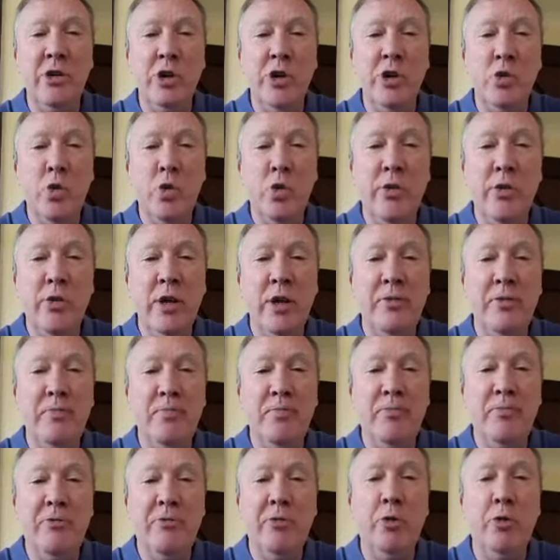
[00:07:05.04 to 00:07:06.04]
do all the
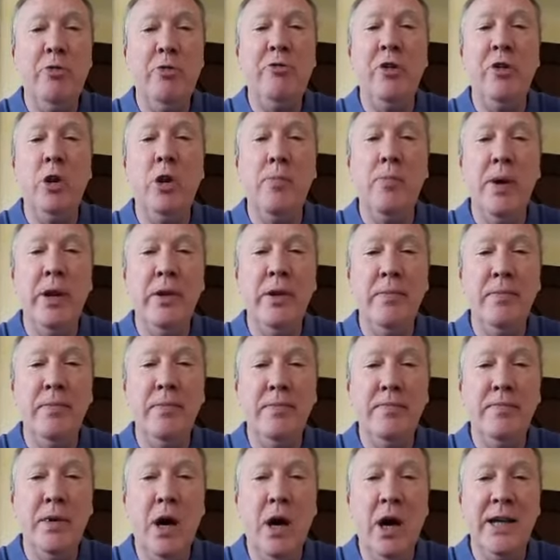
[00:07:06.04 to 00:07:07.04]
fulfillment,
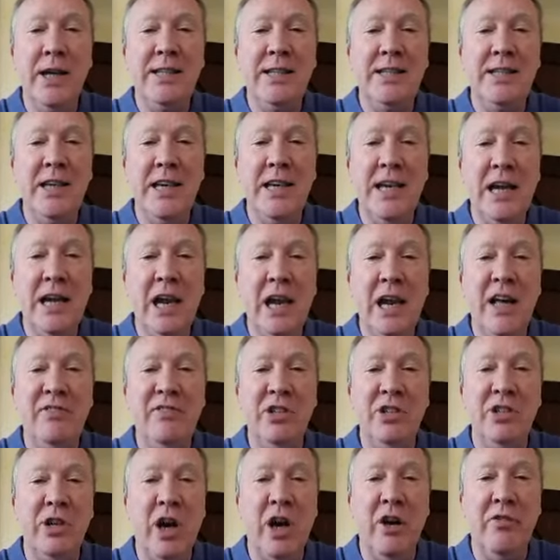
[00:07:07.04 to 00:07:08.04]
IT, clever
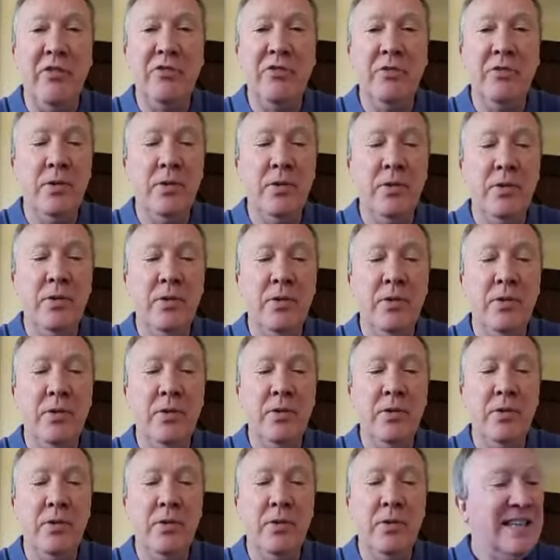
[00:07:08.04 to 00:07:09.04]
stuff.
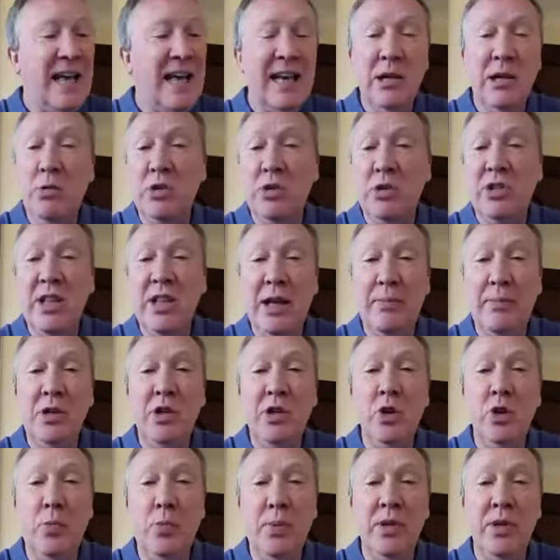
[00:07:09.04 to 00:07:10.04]
It's exactly what Snappy
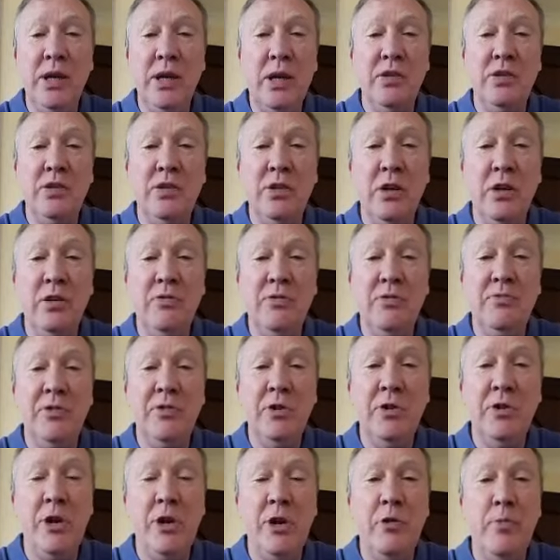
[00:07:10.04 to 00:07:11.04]
Shopper does. So if
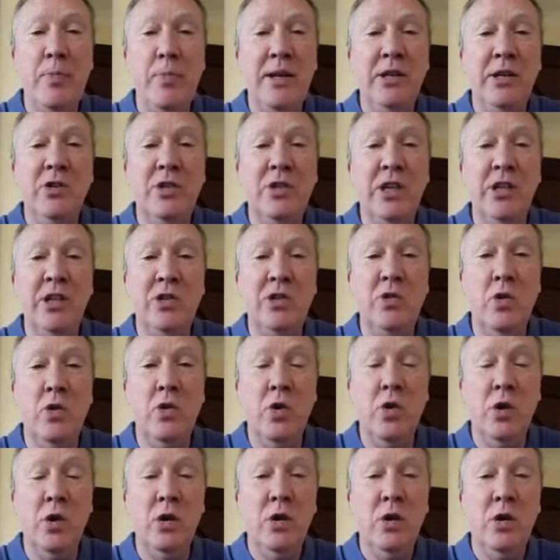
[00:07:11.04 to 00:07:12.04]
you're an independent C
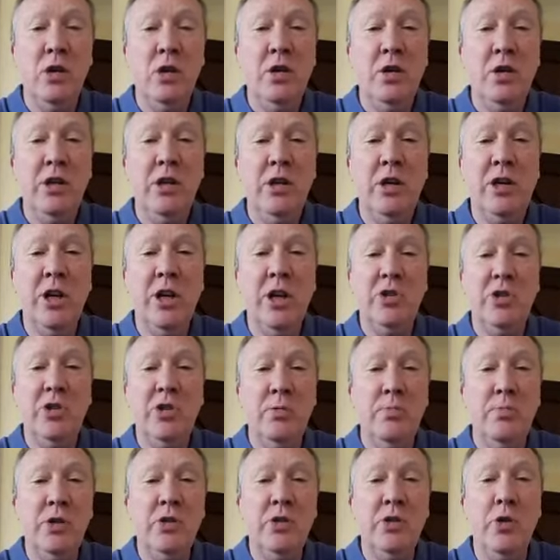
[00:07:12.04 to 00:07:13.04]
store, your
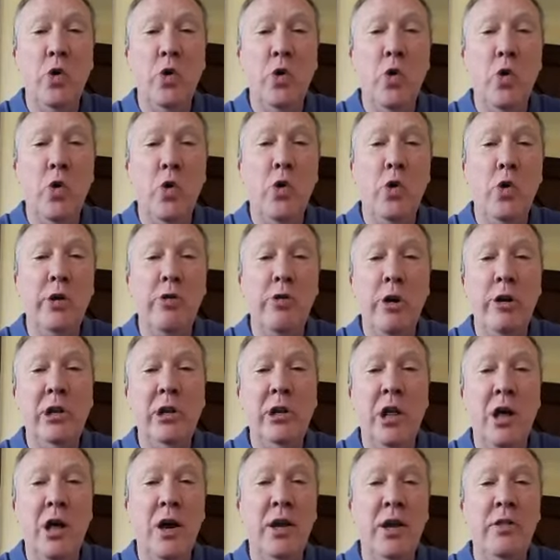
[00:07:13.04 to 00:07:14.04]
customers can order
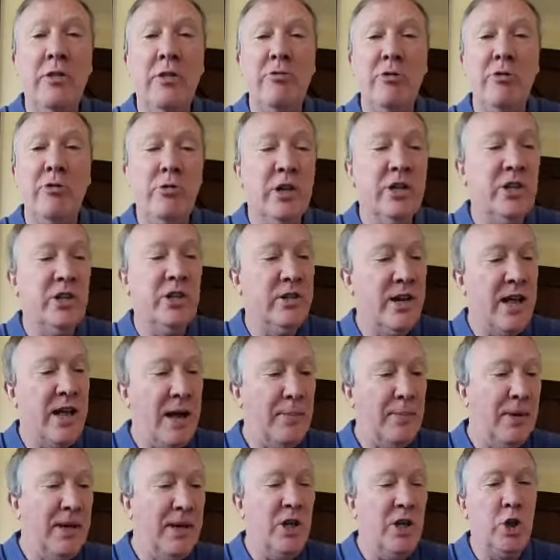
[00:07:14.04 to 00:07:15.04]
online through the
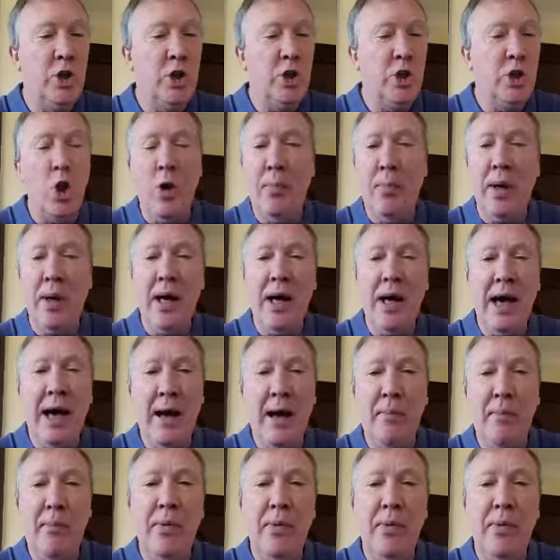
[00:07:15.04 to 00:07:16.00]
Snappy Shopper app.